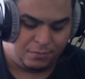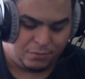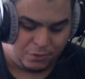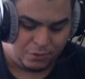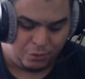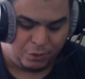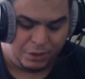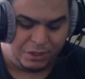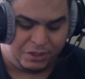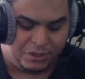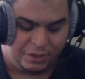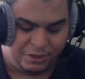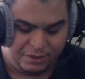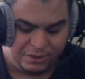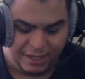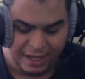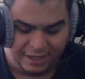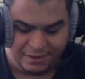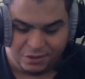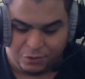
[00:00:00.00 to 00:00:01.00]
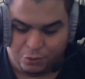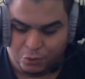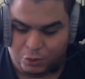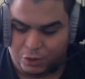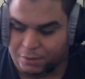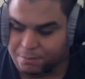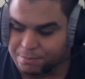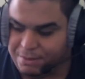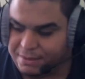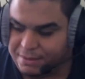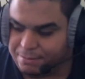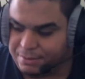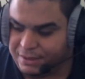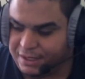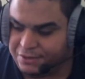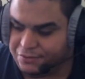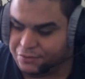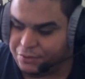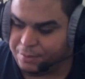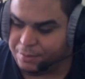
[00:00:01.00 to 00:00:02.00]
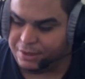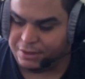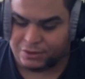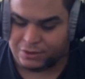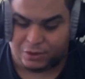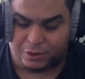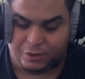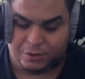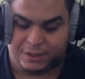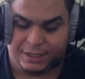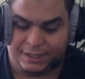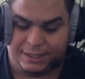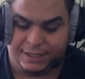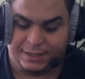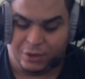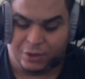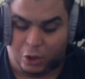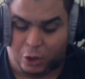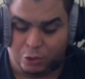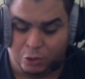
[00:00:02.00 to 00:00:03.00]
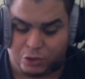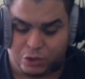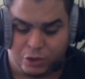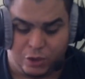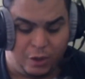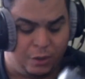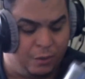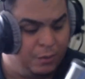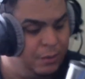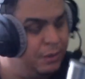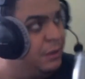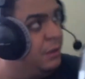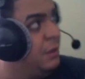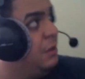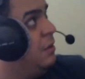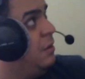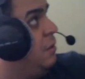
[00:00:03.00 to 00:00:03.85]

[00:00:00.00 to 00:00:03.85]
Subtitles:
that's a real big plus for me. So, and then also, let